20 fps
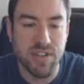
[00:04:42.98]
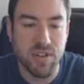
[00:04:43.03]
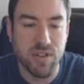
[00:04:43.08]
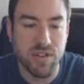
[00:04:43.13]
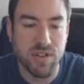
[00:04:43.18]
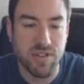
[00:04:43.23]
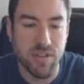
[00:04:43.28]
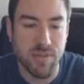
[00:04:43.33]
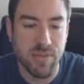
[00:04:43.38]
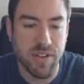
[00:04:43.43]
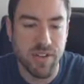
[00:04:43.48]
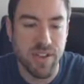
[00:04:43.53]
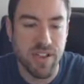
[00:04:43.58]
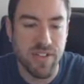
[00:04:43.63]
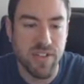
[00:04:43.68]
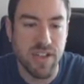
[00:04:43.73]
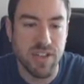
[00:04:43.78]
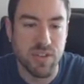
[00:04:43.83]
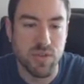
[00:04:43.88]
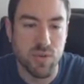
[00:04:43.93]
that looks something
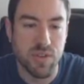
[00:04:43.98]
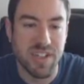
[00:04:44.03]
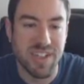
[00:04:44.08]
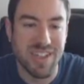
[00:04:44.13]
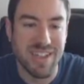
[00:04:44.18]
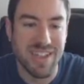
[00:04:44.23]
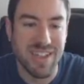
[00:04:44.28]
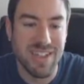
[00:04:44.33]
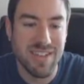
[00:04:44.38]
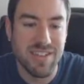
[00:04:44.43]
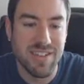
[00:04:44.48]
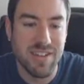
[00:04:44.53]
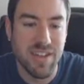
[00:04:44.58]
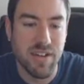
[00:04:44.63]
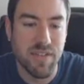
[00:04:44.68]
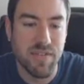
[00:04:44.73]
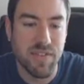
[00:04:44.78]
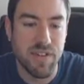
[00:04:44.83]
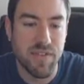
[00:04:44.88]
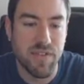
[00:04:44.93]
like this with a list
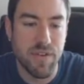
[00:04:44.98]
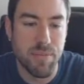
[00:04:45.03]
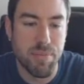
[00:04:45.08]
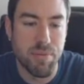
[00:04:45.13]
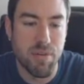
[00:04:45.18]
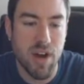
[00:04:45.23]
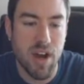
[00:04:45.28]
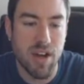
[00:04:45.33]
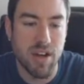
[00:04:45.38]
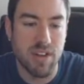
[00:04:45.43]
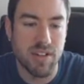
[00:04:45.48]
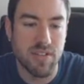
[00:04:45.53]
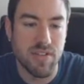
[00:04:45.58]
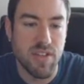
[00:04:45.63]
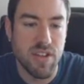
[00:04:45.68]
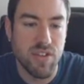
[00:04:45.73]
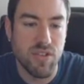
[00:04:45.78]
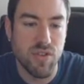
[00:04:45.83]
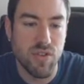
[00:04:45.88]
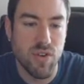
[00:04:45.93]
of different products.
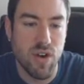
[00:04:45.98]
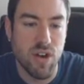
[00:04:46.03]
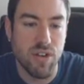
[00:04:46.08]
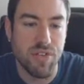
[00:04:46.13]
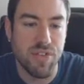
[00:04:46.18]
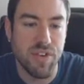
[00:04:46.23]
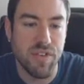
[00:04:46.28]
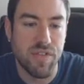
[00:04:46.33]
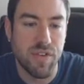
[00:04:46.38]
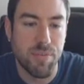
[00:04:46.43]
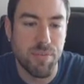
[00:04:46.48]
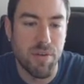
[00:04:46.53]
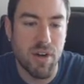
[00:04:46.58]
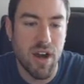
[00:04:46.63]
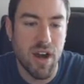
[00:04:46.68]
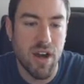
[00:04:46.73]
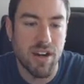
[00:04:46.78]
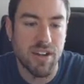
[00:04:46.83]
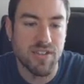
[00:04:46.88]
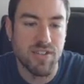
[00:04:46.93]
These are all different
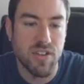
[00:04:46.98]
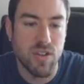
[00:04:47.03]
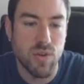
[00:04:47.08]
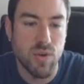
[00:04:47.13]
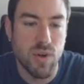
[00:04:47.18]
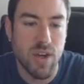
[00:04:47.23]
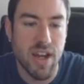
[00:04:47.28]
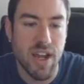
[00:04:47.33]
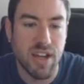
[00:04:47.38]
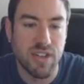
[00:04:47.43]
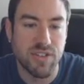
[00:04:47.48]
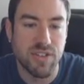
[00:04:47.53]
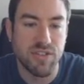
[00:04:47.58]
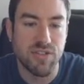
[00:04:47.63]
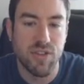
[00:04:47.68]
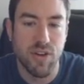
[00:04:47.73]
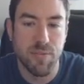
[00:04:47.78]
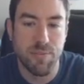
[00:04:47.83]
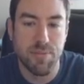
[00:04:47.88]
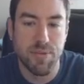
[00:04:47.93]
products that you can actually
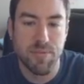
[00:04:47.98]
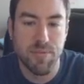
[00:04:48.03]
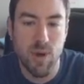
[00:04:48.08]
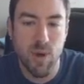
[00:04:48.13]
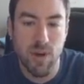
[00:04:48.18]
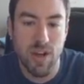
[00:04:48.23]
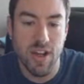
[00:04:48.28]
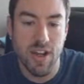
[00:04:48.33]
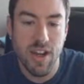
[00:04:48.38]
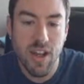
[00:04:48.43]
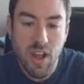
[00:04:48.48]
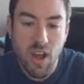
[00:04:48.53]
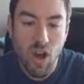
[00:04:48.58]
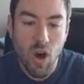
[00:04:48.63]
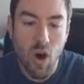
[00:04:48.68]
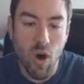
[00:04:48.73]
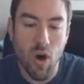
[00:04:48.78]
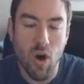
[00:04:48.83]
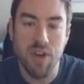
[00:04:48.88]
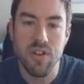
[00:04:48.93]
start promoting
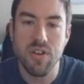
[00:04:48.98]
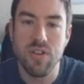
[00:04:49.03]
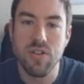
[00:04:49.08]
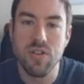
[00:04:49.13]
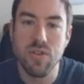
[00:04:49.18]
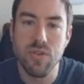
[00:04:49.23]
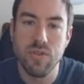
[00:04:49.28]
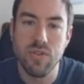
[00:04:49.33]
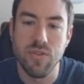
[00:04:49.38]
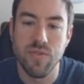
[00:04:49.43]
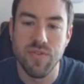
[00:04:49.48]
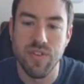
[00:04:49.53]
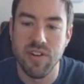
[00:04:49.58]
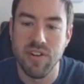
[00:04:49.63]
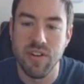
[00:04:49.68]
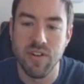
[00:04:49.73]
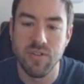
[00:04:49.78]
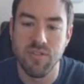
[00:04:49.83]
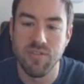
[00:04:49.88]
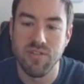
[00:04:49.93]
on your YouTube
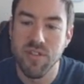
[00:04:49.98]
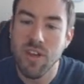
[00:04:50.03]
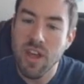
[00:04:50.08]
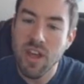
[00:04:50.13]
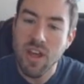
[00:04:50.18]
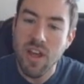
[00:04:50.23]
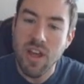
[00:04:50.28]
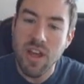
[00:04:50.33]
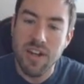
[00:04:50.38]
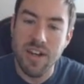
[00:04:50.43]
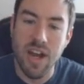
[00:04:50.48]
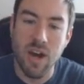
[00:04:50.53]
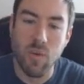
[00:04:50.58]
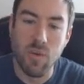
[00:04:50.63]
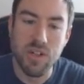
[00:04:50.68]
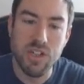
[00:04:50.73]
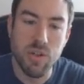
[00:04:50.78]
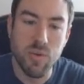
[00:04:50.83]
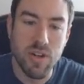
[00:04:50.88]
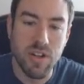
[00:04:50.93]
videos. Now,
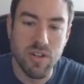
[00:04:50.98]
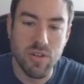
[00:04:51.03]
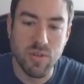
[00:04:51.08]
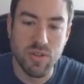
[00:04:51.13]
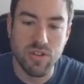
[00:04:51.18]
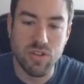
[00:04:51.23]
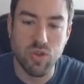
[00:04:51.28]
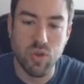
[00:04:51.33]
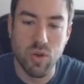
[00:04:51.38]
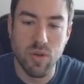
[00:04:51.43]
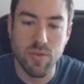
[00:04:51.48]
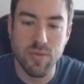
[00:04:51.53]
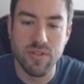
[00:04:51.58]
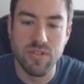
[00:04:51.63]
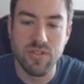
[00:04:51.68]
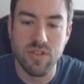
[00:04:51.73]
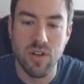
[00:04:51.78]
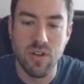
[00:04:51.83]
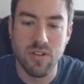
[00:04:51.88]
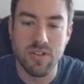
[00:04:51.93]
what you want to do is sort
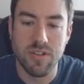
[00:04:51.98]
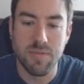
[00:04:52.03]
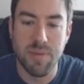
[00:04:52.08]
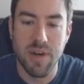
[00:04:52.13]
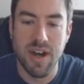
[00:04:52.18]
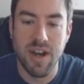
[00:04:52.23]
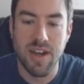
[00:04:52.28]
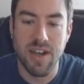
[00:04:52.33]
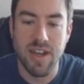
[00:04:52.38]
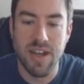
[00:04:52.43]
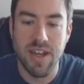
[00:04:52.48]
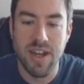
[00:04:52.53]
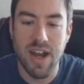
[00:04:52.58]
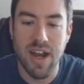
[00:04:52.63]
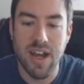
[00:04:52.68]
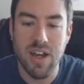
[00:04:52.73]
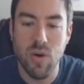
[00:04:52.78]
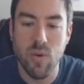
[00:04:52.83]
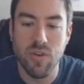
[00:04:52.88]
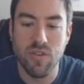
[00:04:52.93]
results by, and
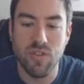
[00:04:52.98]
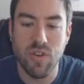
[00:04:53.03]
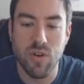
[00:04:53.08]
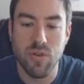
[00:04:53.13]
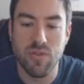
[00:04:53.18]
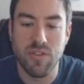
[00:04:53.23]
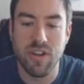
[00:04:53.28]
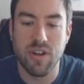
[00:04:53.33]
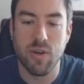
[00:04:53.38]
I always go to